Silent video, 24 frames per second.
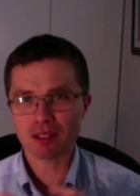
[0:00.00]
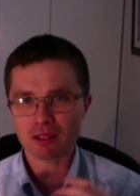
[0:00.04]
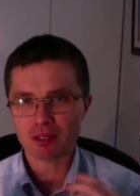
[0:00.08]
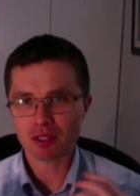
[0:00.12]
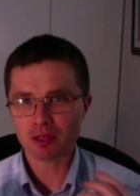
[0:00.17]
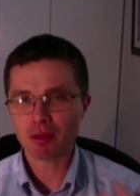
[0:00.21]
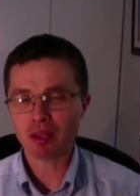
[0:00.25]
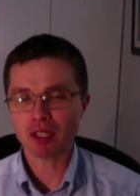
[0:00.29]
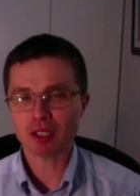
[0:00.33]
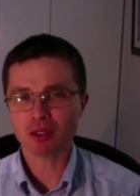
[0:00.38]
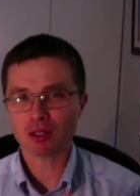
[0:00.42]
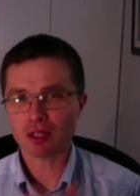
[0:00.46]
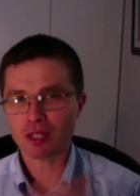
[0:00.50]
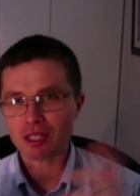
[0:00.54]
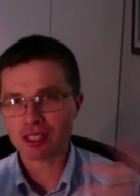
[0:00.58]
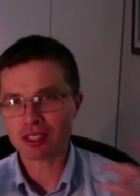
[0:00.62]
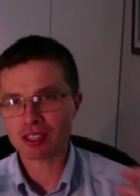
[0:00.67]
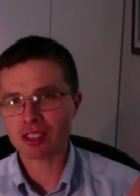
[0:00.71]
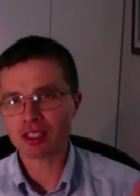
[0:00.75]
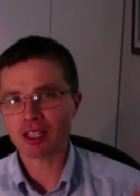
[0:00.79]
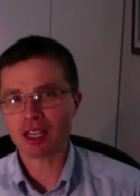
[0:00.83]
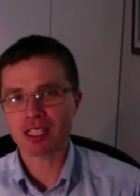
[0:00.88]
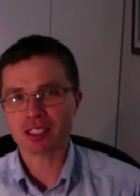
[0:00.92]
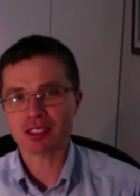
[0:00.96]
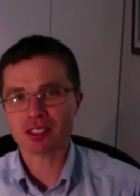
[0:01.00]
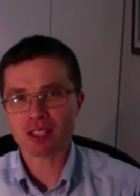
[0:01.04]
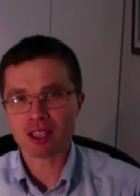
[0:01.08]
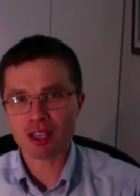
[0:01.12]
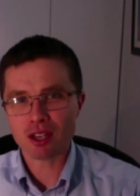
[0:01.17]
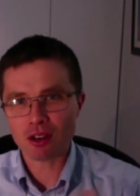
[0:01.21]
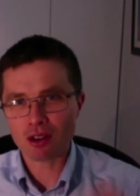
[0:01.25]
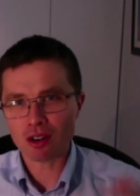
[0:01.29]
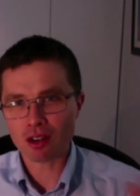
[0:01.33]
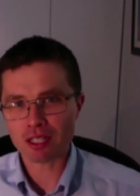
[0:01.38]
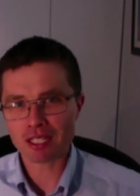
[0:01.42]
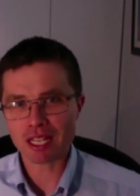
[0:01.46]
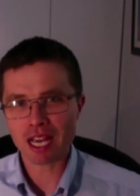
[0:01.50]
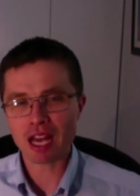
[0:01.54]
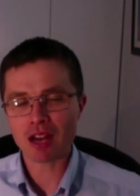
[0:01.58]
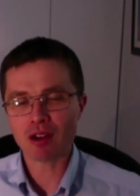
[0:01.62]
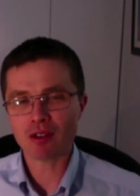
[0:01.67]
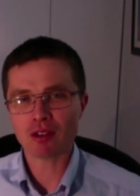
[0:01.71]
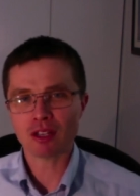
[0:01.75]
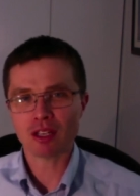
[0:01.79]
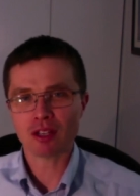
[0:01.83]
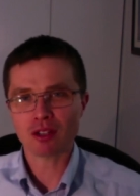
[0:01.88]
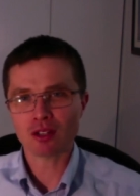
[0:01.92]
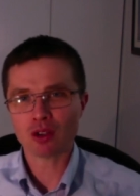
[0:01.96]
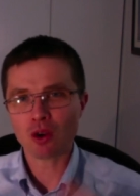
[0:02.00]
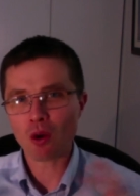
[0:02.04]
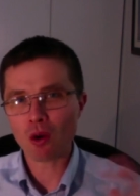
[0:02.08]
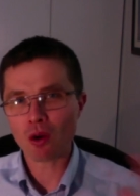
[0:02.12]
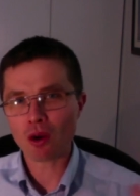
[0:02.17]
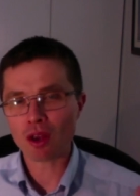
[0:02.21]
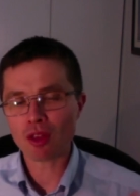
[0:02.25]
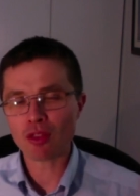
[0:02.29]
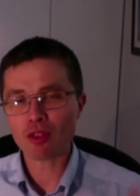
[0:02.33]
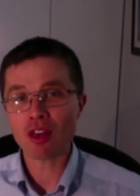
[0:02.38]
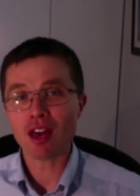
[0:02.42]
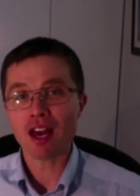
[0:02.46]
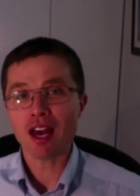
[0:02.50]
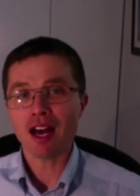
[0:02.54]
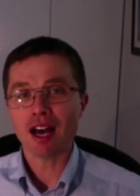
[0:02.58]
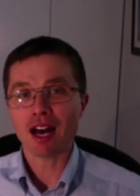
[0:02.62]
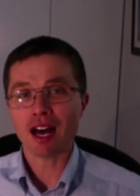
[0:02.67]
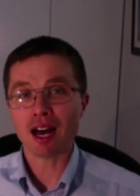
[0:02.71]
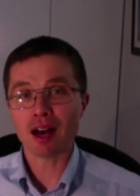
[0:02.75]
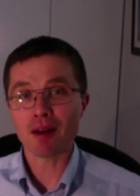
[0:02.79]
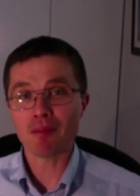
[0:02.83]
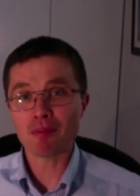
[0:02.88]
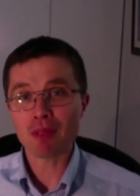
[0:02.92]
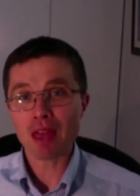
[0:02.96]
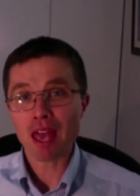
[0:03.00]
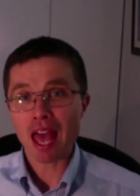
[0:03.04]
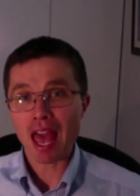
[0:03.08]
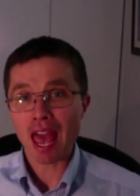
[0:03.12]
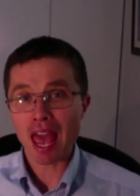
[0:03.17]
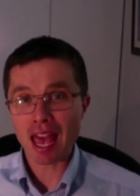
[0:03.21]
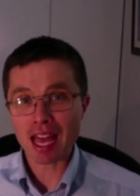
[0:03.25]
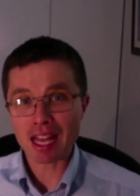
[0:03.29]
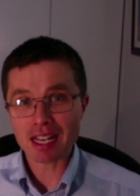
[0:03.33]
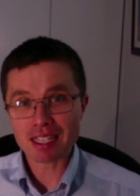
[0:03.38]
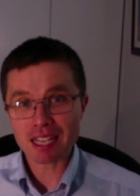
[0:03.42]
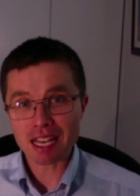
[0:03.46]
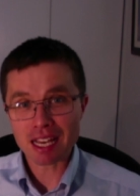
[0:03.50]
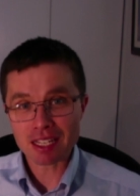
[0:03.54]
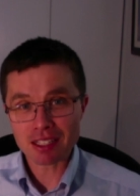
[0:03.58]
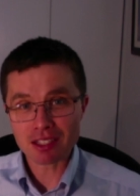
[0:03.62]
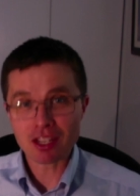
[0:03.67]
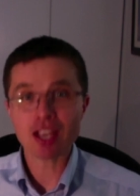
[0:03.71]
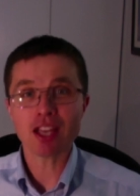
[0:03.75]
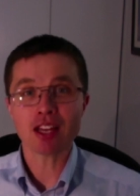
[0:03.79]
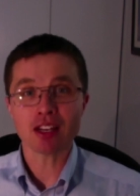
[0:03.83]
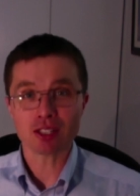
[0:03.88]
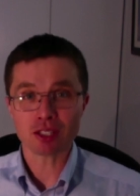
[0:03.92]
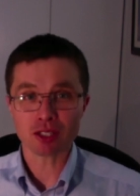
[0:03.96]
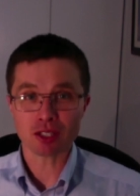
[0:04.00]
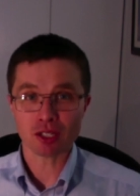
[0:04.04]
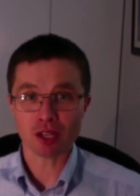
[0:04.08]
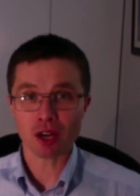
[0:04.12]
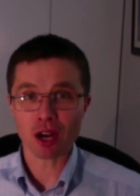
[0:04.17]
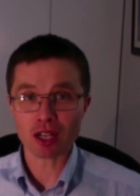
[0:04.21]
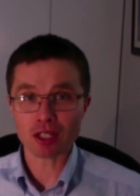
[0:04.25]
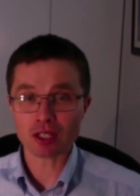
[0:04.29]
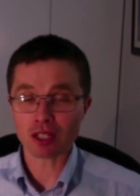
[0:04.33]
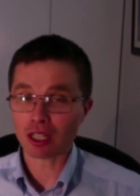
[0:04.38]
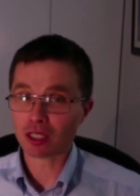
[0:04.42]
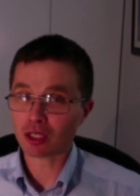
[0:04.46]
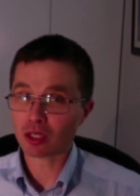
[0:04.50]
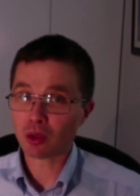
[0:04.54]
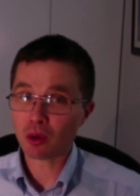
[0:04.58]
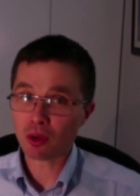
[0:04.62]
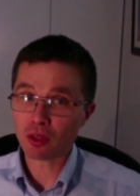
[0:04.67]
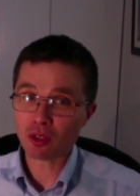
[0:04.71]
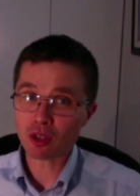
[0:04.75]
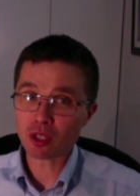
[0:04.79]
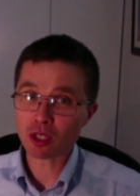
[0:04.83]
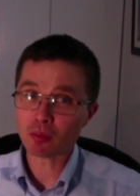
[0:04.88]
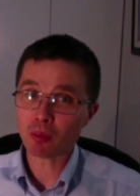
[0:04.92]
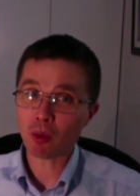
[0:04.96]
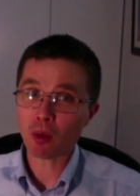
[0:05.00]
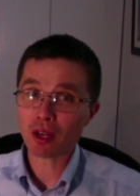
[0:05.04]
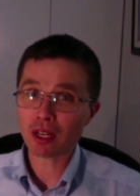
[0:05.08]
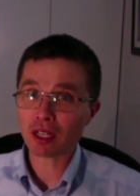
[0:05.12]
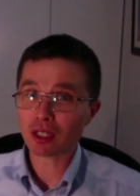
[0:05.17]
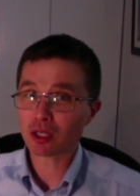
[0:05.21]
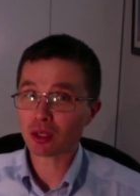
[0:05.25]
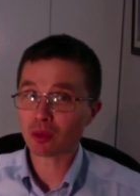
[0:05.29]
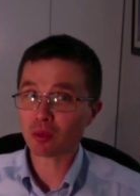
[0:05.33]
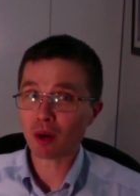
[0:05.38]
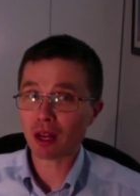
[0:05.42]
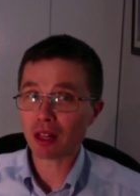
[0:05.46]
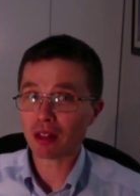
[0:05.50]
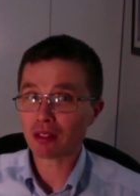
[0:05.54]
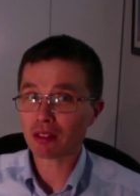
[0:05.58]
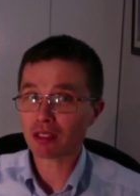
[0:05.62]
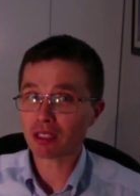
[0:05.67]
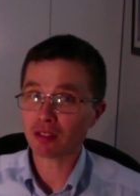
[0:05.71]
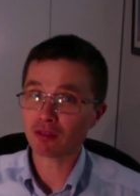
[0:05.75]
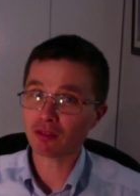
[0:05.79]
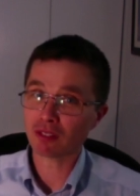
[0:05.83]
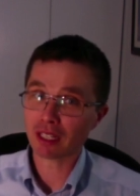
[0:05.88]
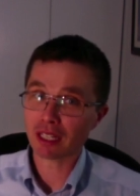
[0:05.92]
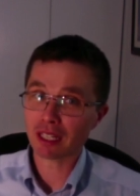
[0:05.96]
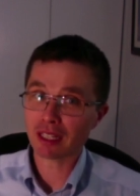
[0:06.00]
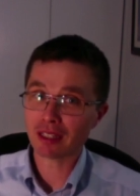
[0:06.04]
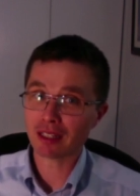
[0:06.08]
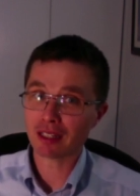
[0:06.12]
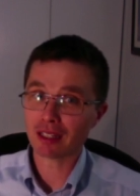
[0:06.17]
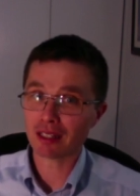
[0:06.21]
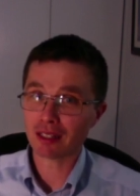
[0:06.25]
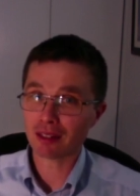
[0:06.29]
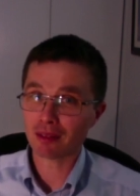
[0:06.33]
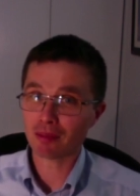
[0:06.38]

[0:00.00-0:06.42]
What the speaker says: Demetrius and Nicaea are down in Corinth, and Antigonus Gonatas, who at this point is a relatively